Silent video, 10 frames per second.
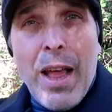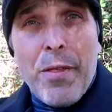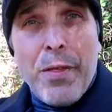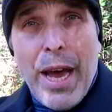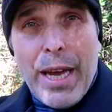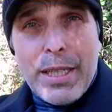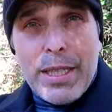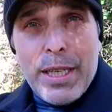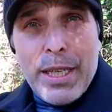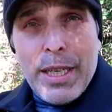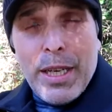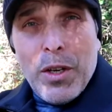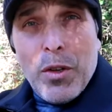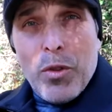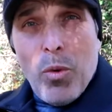that
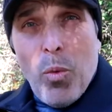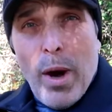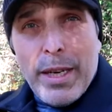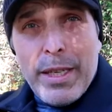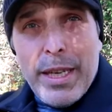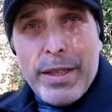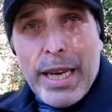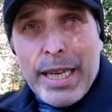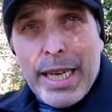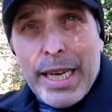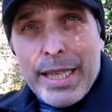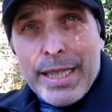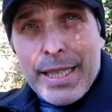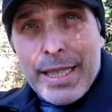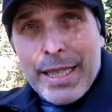the one that
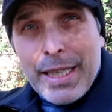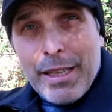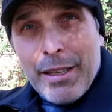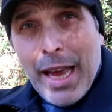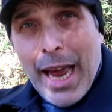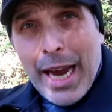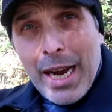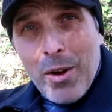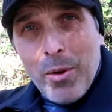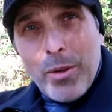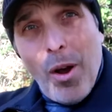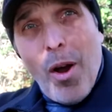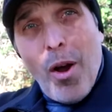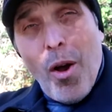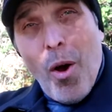is angled
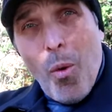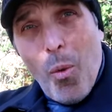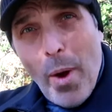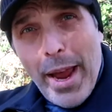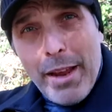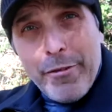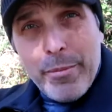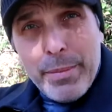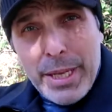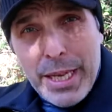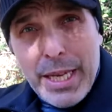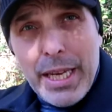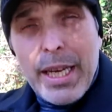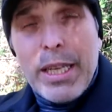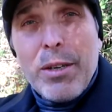away from
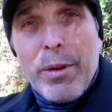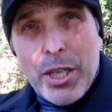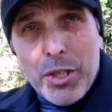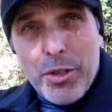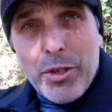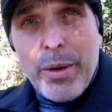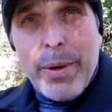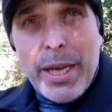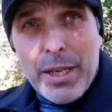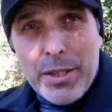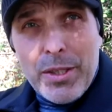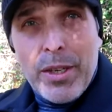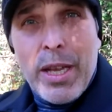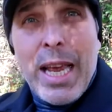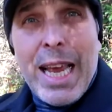the direction you're going in
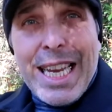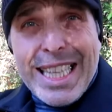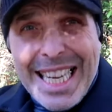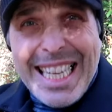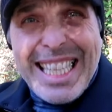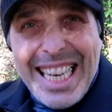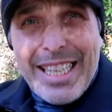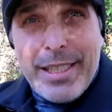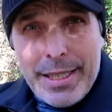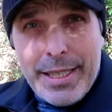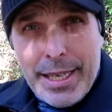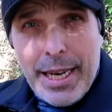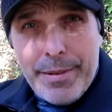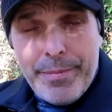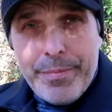digs into the
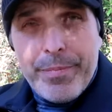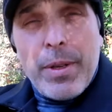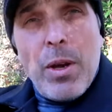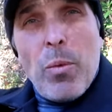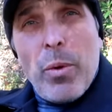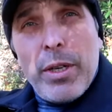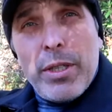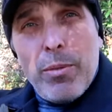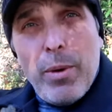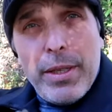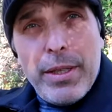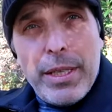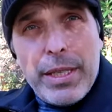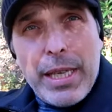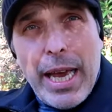skin, whereas the one
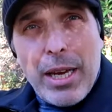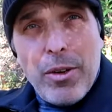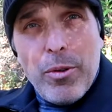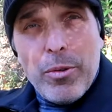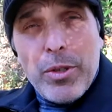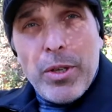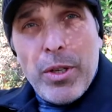that's angled